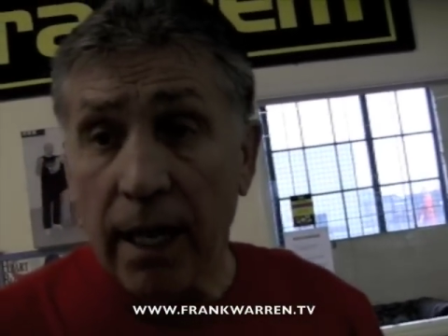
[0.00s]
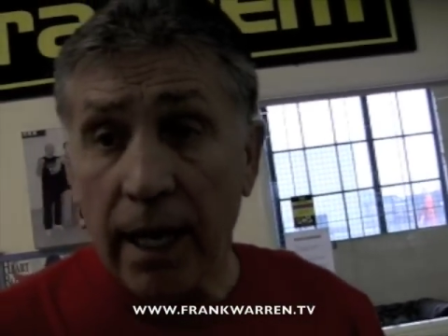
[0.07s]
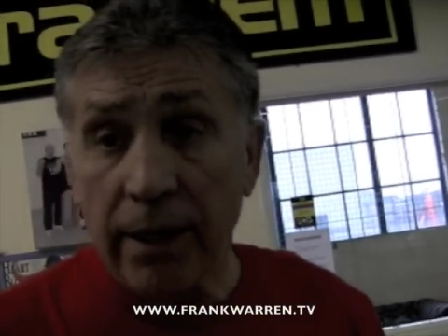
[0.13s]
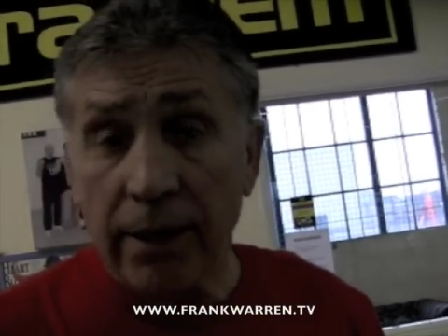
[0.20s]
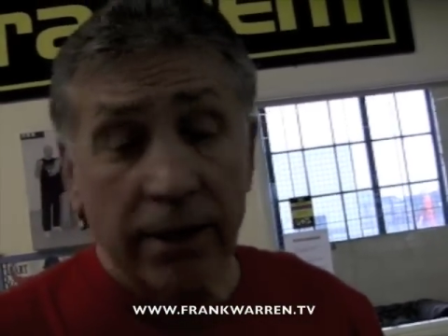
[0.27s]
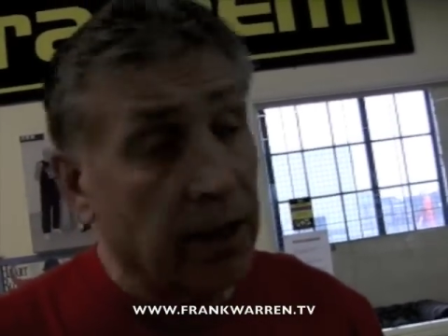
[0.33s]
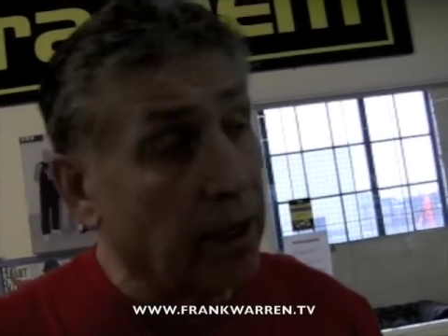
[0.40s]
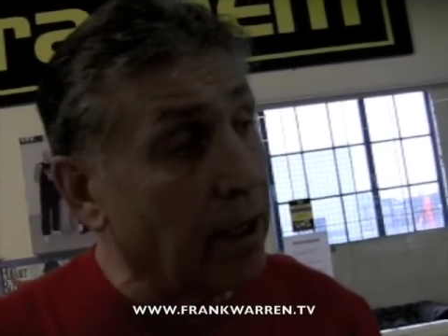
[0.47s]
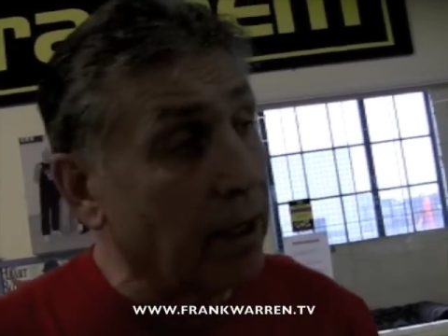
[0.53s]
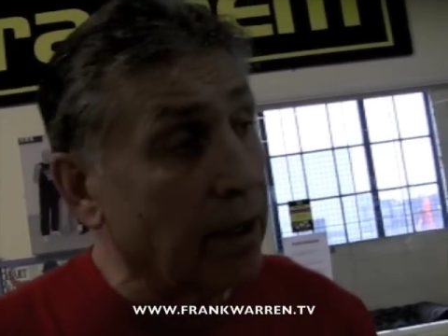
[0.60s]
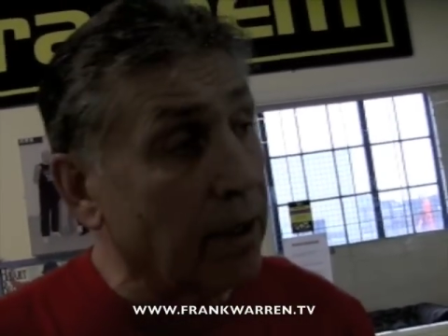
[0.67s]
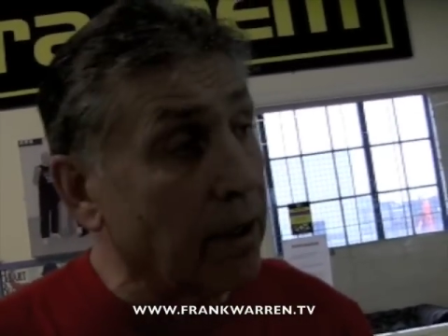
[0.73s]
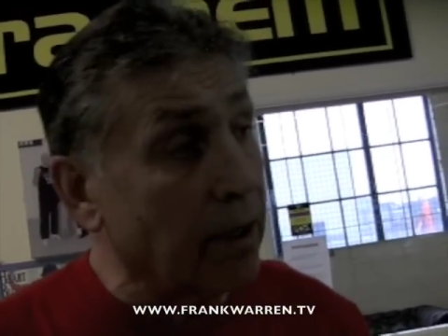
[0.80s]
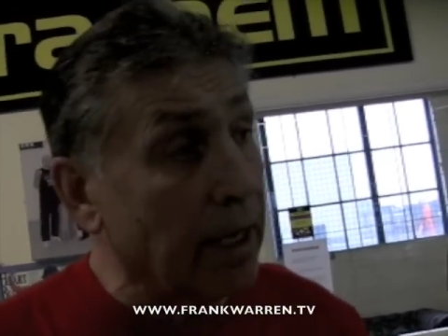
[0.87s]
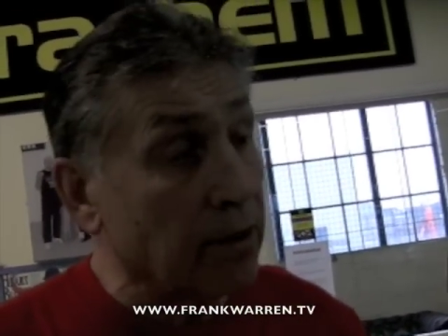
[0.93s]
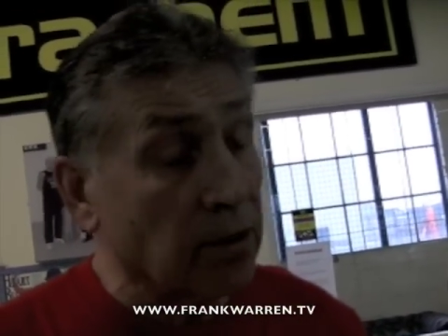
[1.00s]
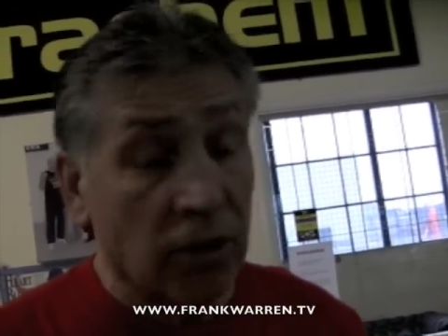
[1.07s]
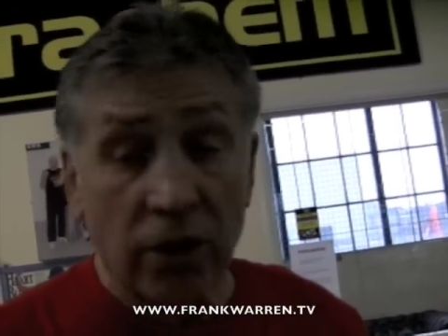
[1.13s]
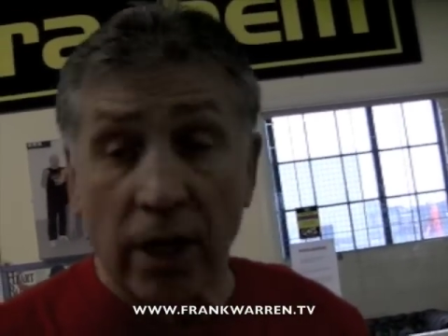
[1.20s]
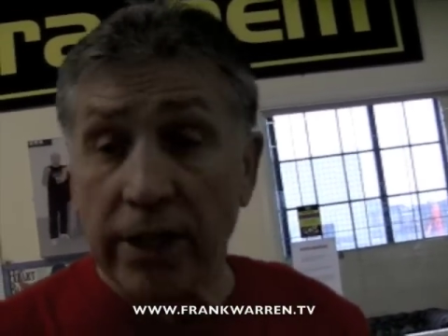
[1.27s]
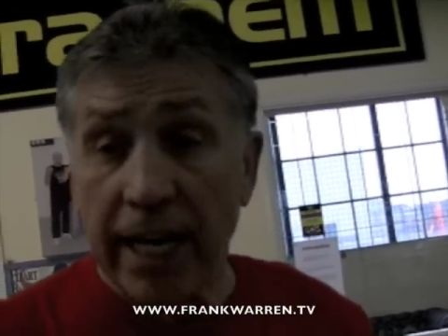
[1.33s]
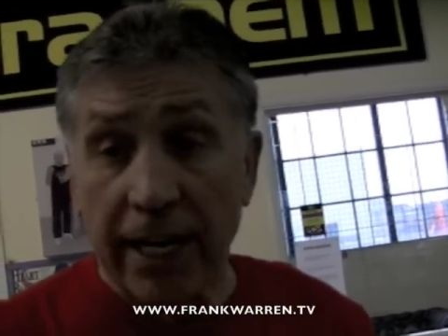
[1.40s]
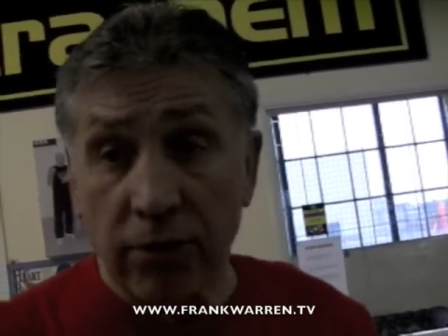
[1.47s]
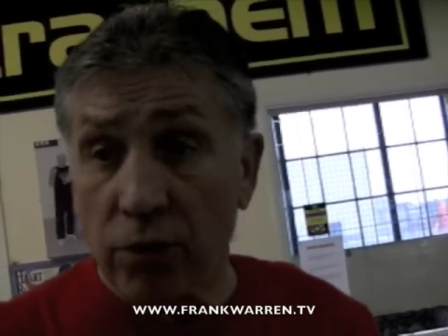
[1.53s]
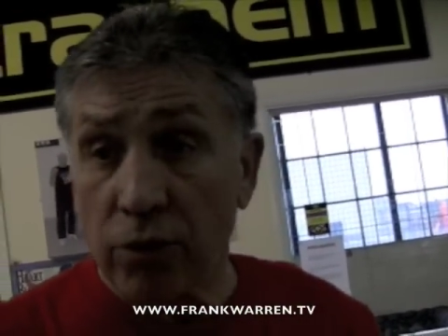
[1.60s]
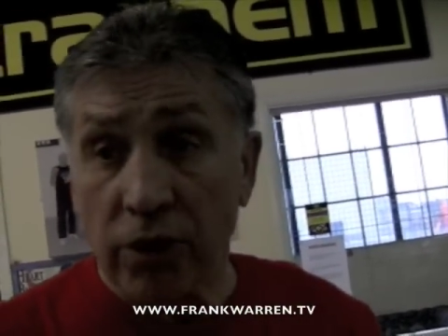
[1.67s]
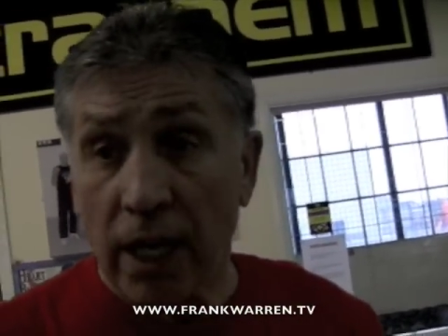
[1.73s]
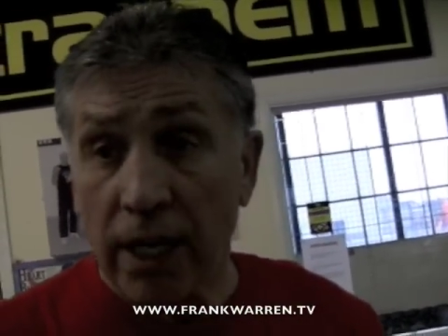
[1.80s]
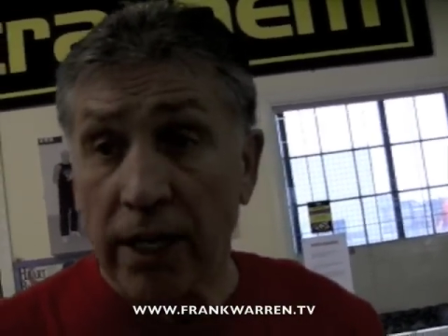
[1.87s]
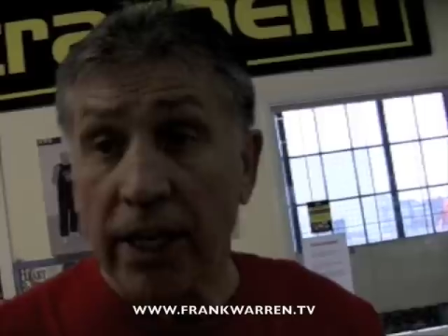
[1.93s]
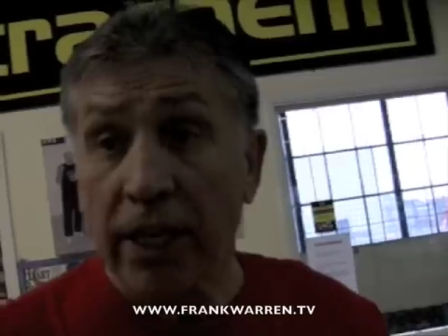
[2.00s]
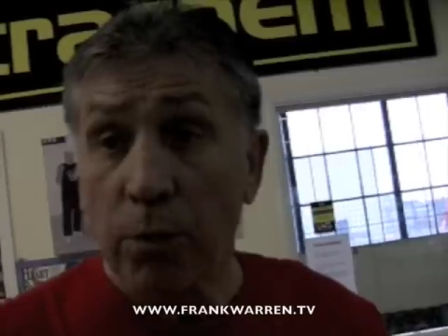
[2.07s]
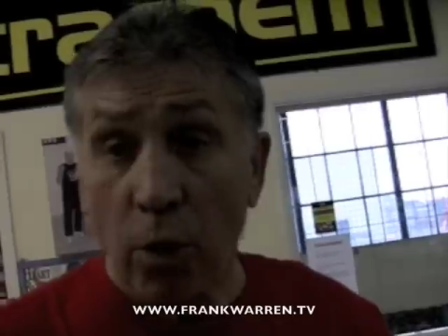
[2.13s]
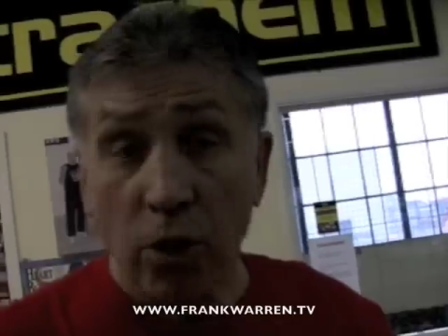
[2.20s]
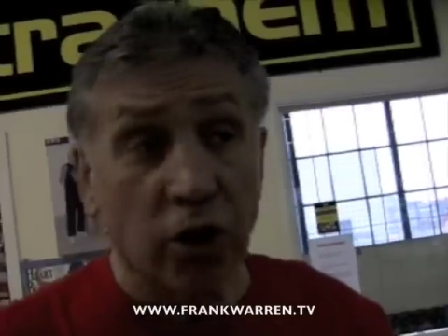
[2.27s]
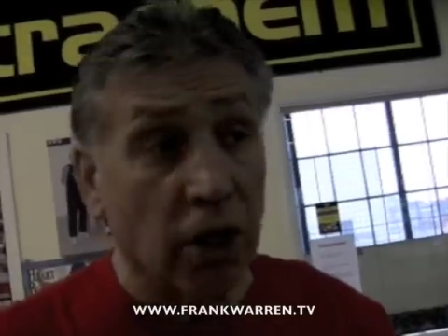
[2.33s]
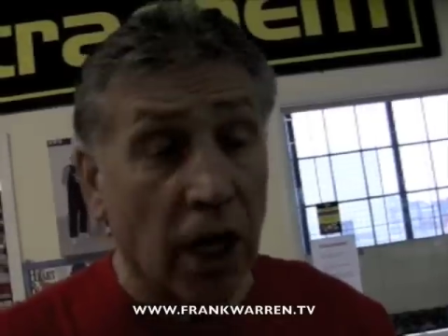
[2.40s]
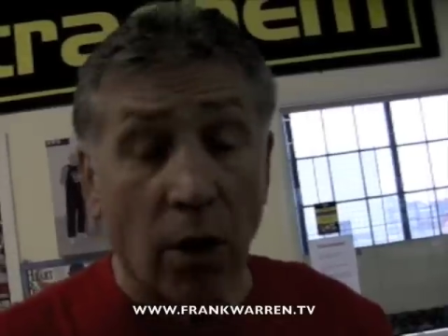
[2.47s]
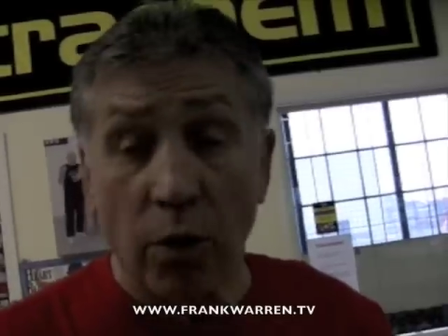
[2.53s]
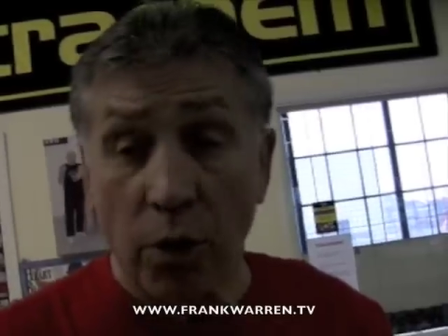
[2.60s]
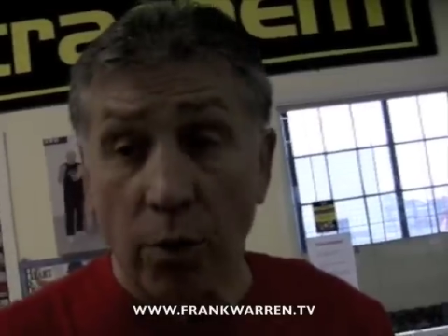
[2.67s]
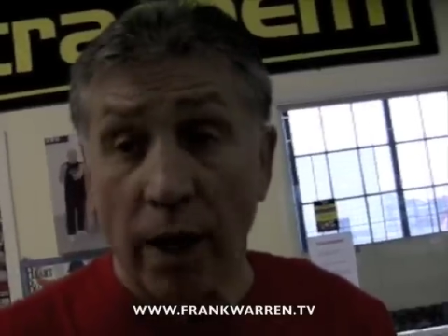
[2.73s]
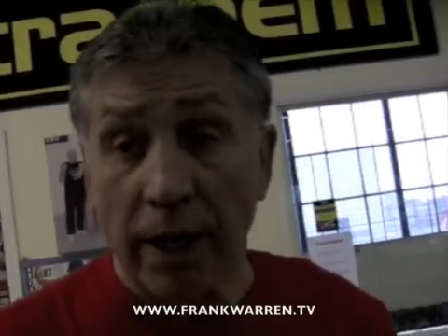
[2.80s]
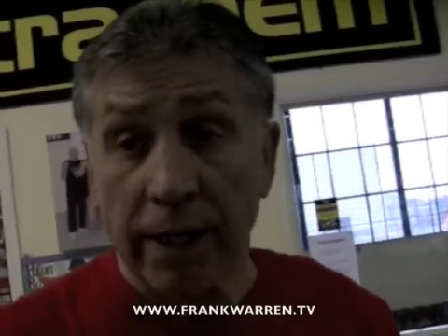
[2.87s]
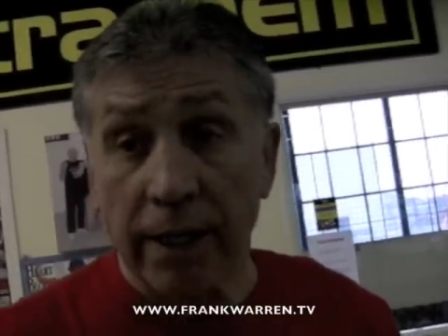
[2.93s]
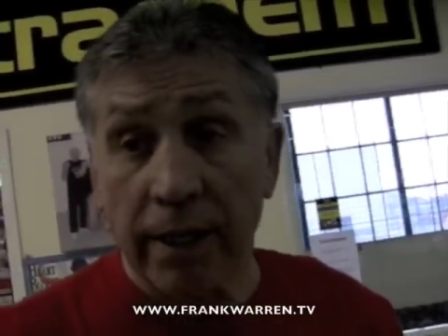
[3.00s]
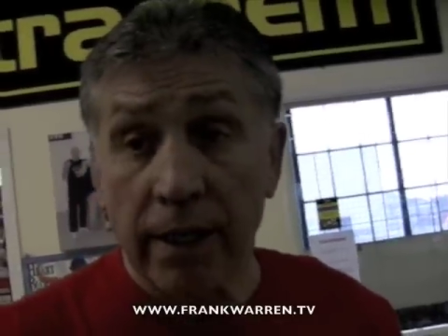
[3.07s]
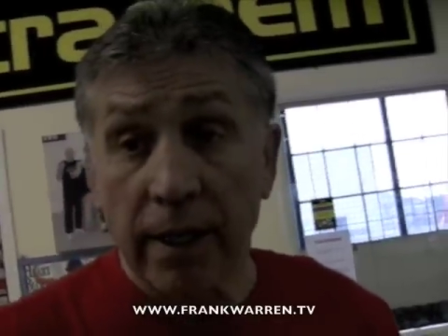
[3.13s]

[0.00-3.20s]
and uh, as I say, natural talent, and he wants to go all the way.